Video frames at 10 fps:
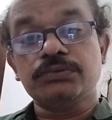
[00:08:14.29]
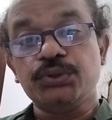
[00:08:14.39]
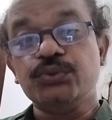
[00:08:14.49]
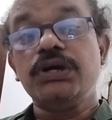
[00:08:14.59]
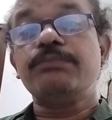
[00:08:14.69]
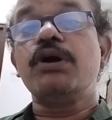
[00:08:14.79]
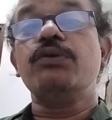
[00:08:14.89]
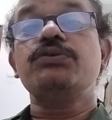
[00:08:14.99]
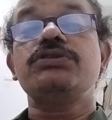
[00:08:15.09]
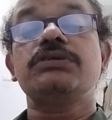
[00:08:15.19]
know
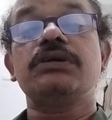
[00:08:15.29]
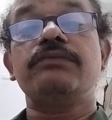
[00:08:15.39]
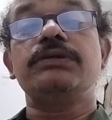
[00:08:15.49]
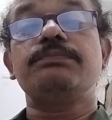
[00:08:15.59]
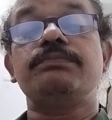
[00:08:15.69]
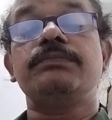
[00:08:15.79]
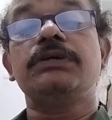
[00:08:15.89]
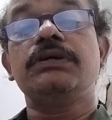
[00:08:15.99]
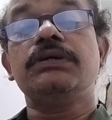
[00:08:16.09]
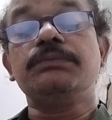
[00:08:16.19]
about our
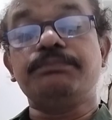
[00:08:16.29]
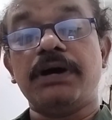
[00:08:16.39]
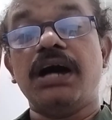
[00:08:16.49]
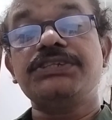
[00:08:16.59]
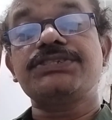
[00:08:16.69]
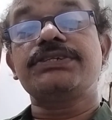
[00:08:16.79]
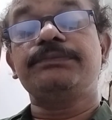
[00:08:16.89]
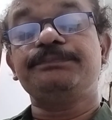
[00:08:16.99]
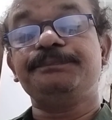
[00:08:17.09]
past,